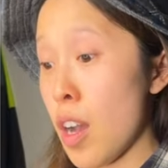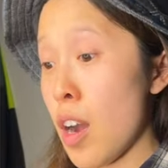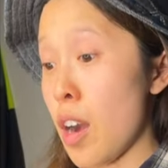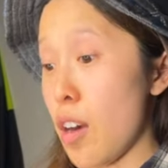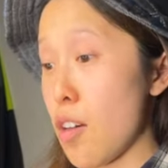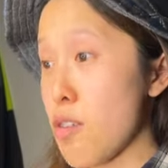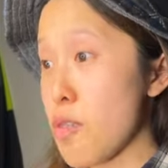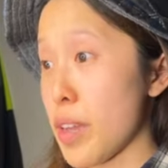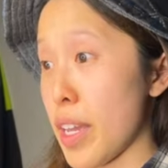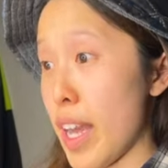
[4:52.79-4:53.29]

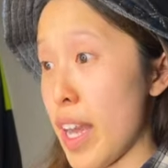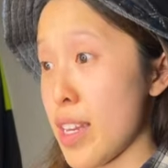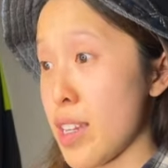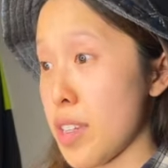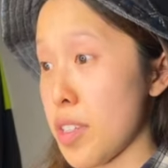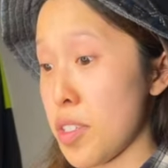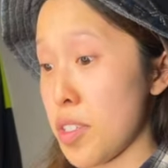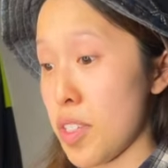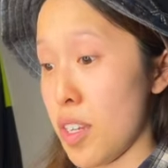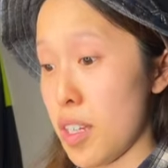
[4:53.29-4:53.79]
Oh,
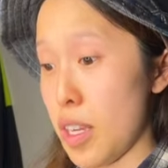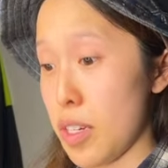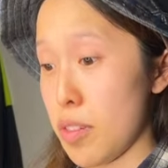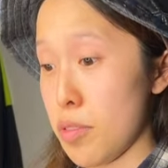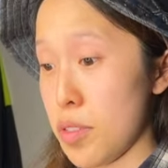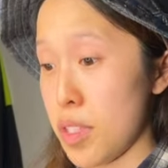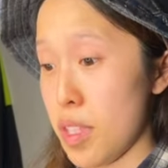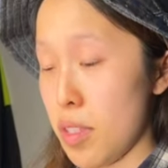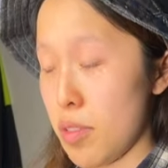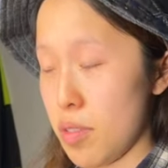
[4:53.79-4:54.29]
Kangaskhan. I
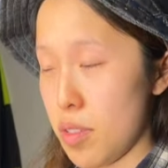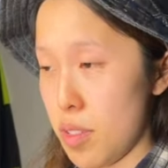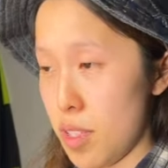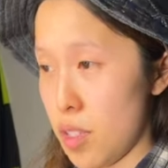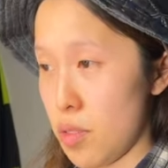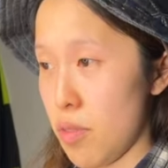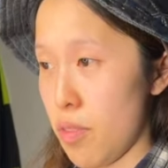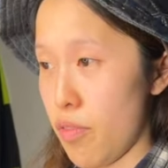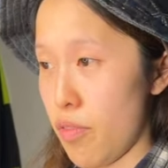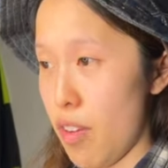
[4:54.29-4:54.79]
don't see
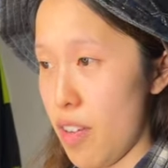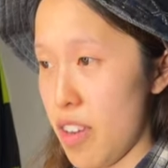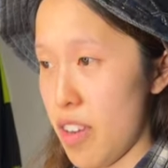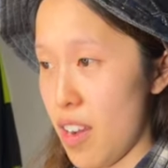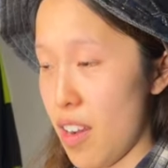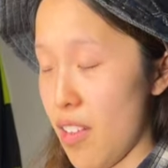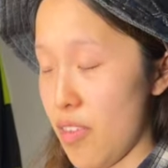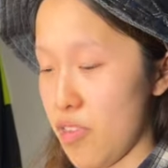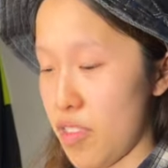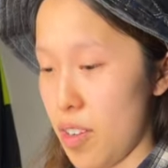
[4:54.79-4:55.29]
this one very
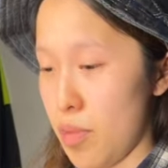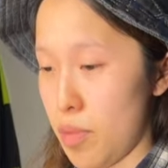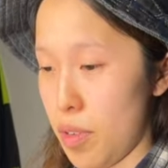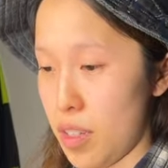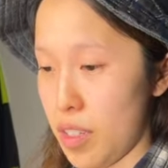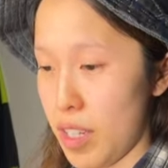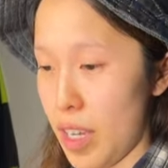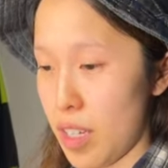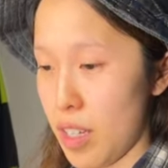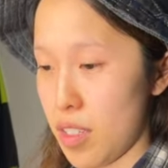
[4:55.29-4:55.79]
often,
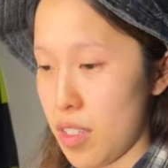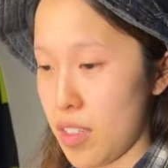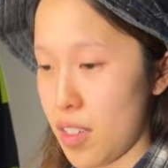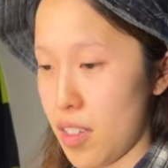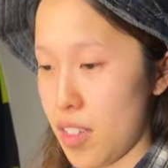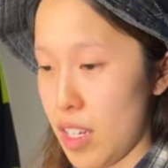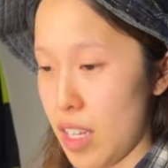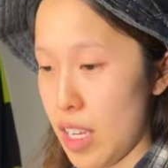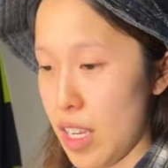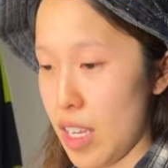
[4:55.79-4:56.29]
but
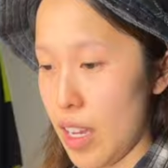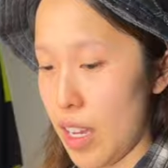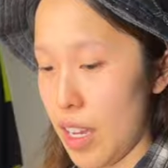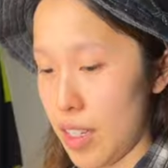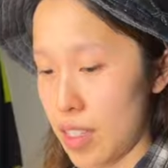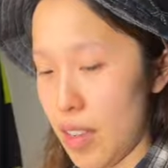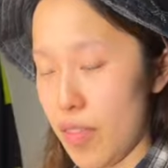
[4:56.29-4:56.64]
Kangaskhan EX.